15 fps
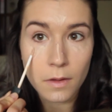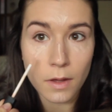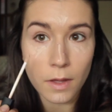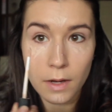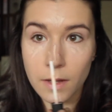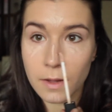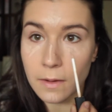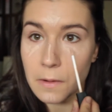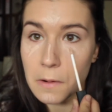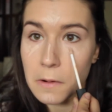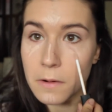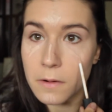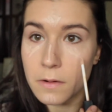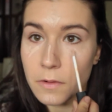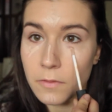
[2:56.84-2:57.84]
in a
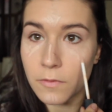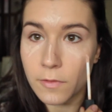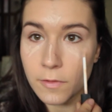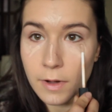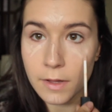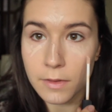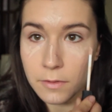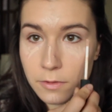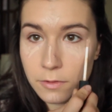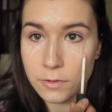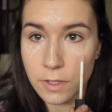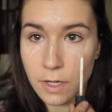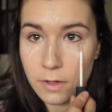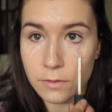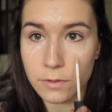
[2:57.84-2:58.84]
rather
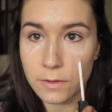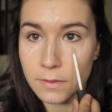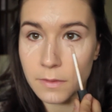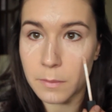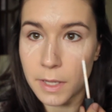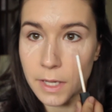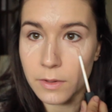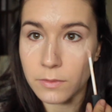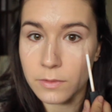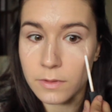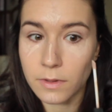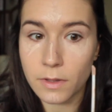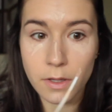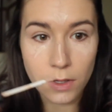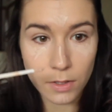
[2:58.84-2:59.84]
generous
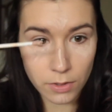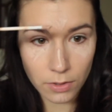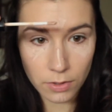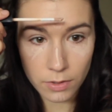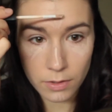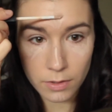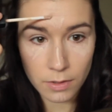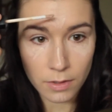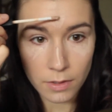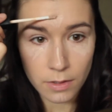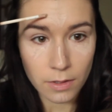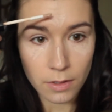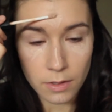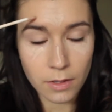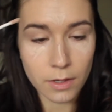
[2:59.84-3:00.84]
amount here
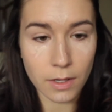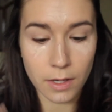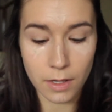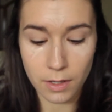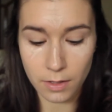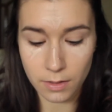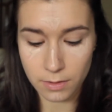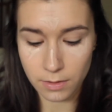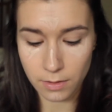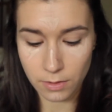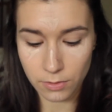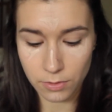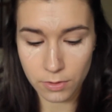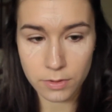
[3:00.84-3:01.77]
and here.